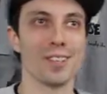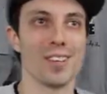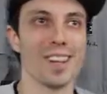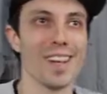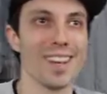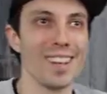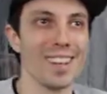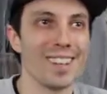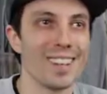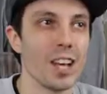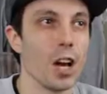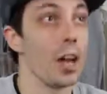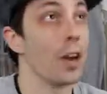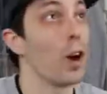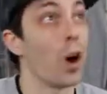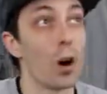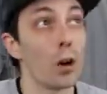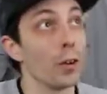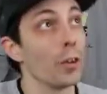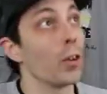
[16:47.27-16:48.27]
like that. Yeah. And
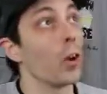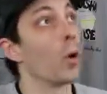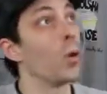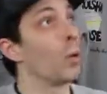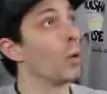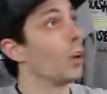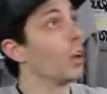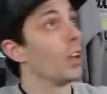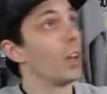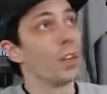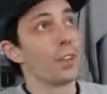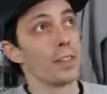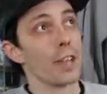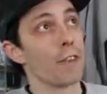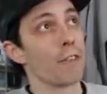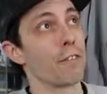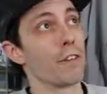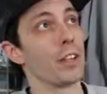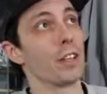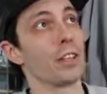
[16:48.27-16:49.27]
art, oh,
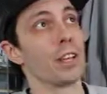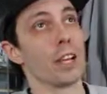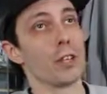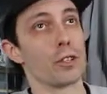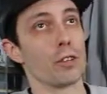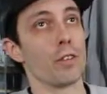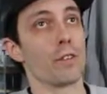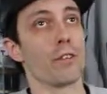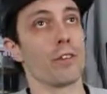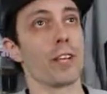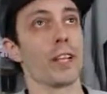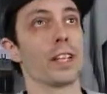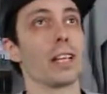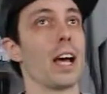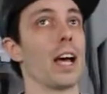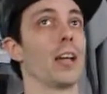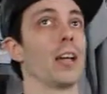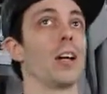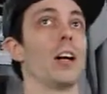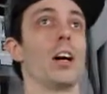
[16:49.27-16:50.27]
definitely, I shouldn't forget
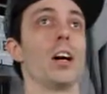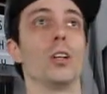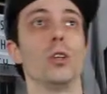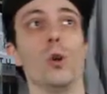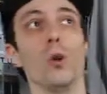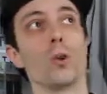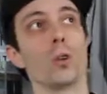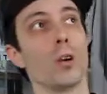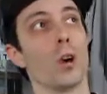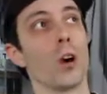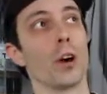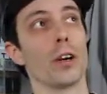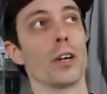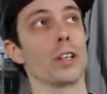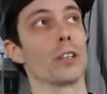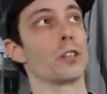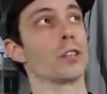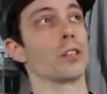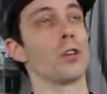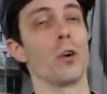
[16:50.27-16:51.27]
that. Uh, local
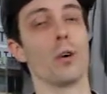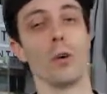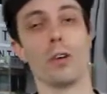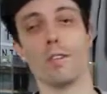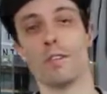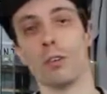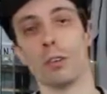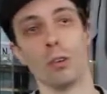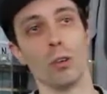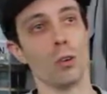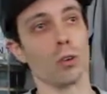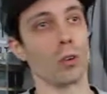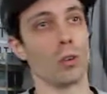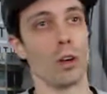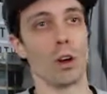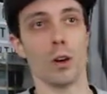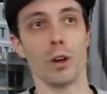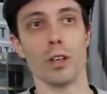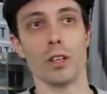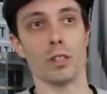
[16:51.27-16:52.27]
artists, so if you're a local
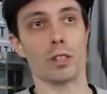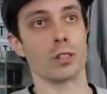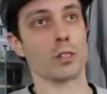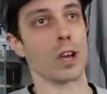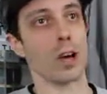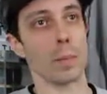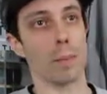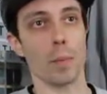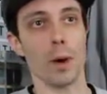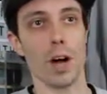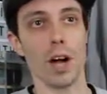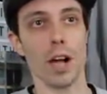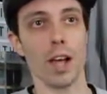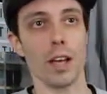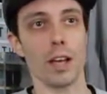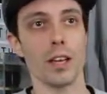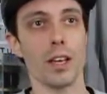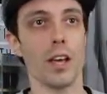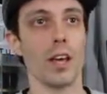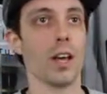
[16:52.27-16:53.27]
artist, stop
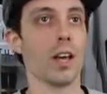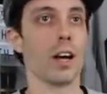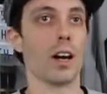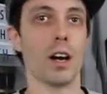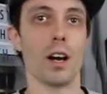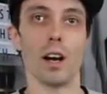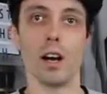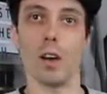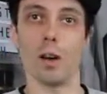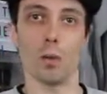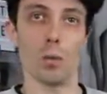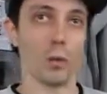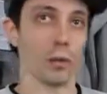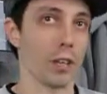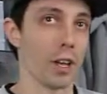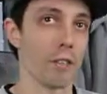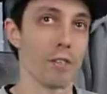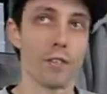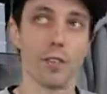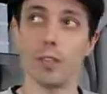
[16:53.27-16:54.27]
by. Yeah. Uh, we'll
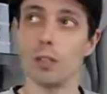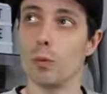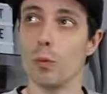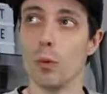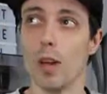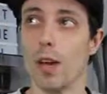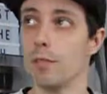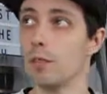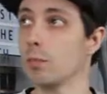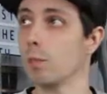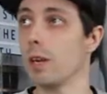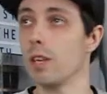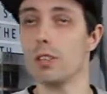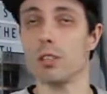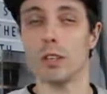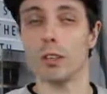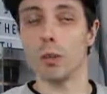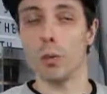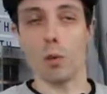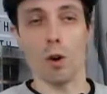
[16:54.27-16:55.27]
definitely, we have space
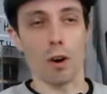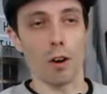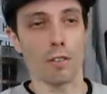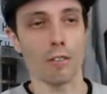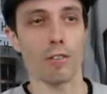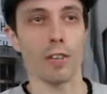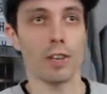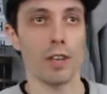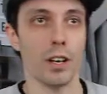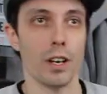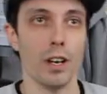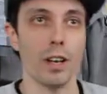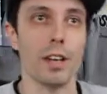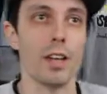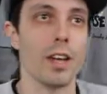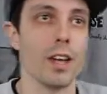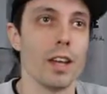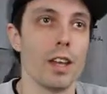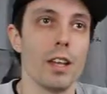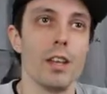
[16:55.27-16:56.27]
on the wall for you.
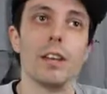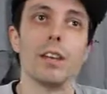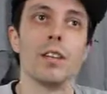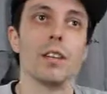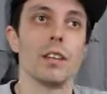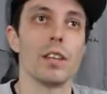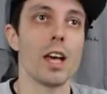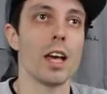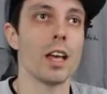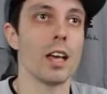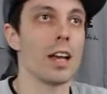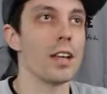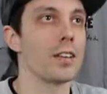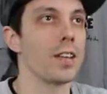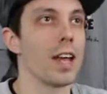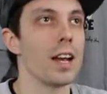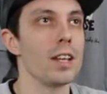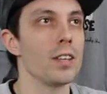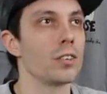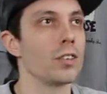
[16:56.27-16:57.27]
And yeah, and
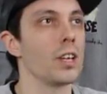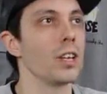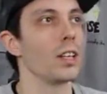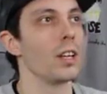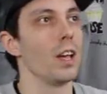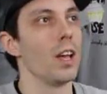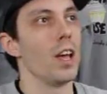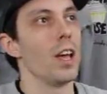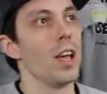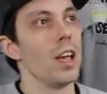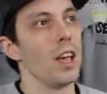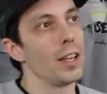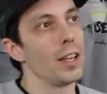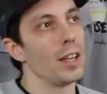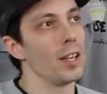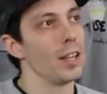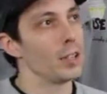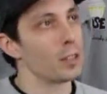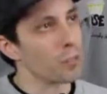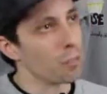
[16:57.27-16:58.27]
anything,
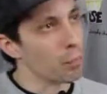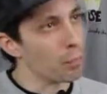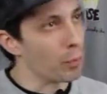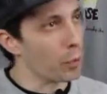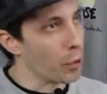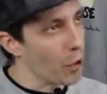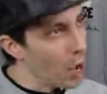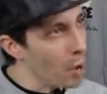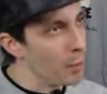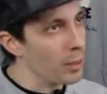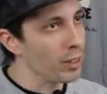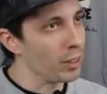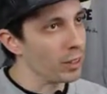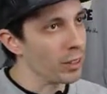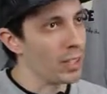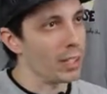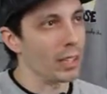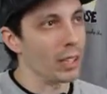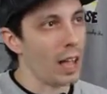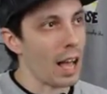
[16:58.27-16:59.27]
it's
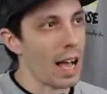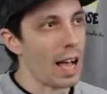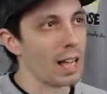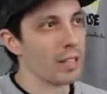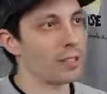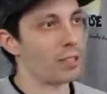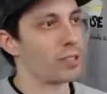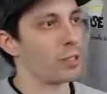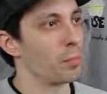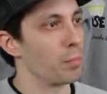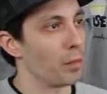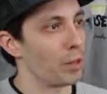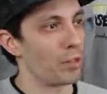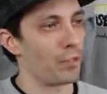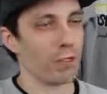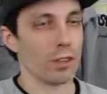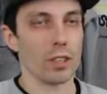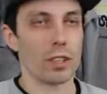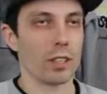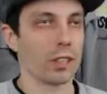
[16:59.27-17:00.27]
predominantly glass, but if
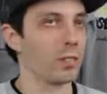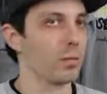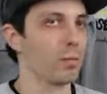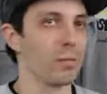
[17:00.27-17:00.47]
you're